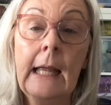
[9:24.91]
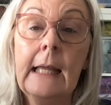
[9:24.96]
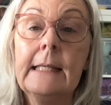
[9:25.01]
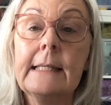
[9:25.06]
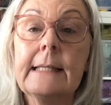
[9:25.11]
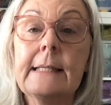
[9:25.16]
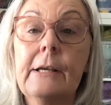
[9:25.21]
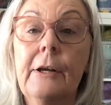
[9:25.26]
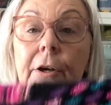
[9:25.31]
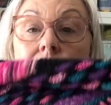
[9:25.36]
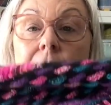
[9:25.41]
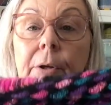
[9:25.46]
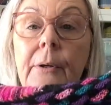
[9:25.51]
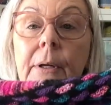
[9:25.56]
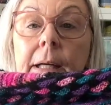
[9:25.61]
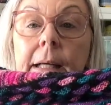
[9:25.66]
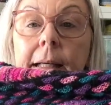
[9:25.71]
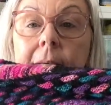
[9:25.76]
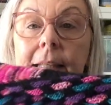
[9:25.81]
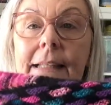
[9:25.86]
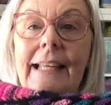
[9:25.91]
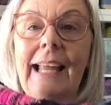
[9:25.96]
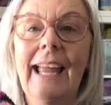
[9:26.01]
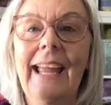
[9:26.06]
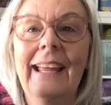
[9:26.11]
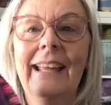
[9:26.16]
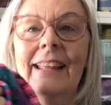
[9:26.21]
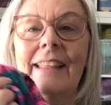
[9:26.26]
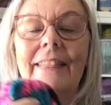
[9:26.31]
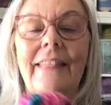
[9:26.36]
So yeah,
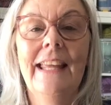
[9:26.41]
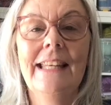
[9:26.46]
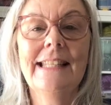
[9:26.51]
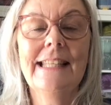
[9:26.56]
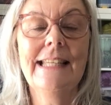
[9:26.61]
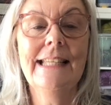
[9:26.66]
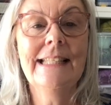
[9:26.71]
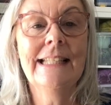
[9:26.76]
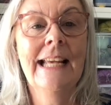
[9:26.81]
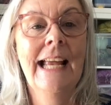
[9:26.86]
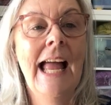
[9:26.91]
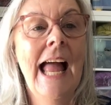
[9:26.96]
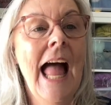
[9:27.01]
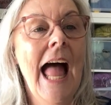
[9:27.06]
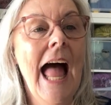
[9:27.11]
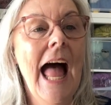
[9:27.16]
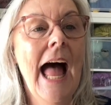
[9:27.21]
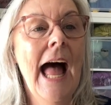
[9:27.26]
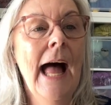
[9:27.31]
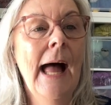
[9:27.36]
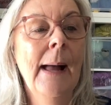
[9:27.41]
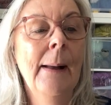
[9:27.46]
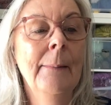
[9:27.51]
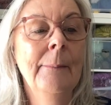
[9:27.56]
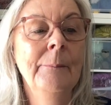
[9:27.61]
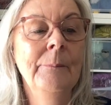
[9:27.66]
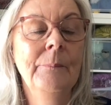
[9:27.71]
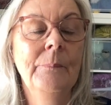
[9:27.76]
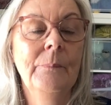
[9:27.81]
that's it. I